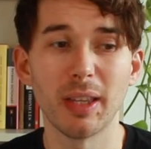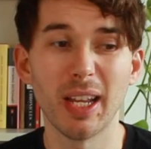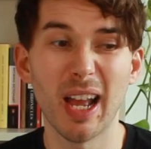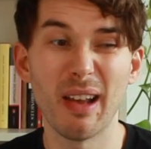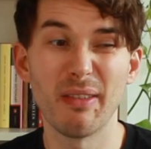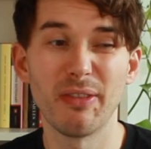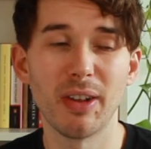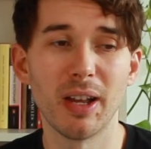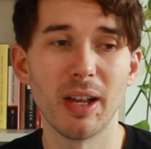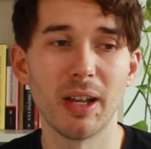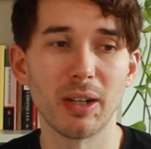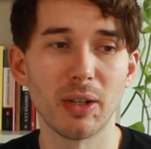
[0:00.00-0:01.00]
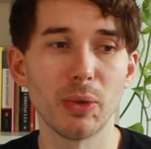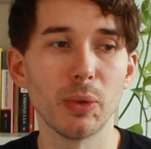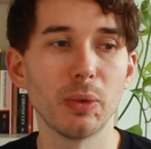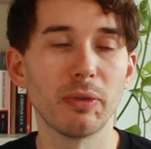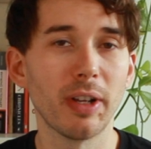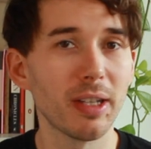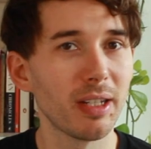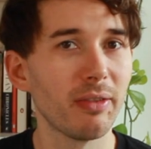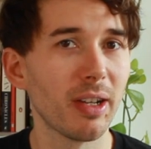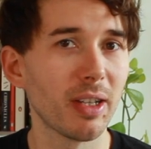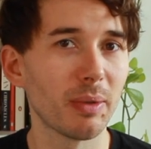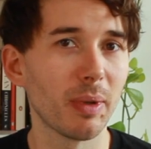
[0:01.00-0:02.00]
They have cool fancy
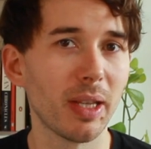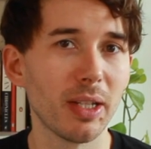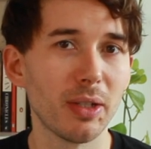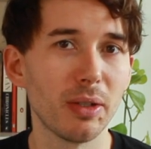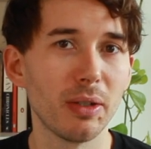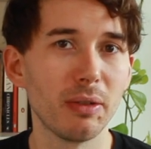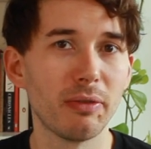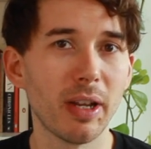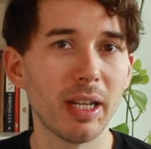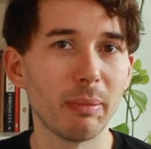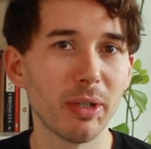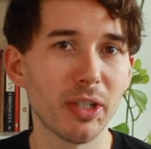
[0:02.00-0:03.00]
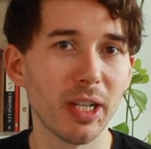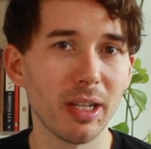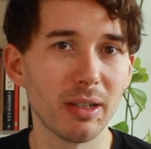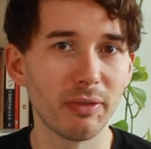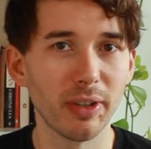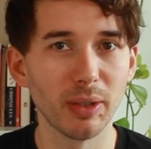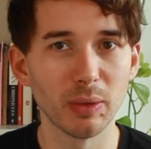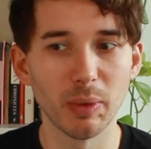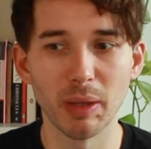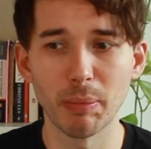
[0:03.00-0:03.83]
events where they do vending machines filled with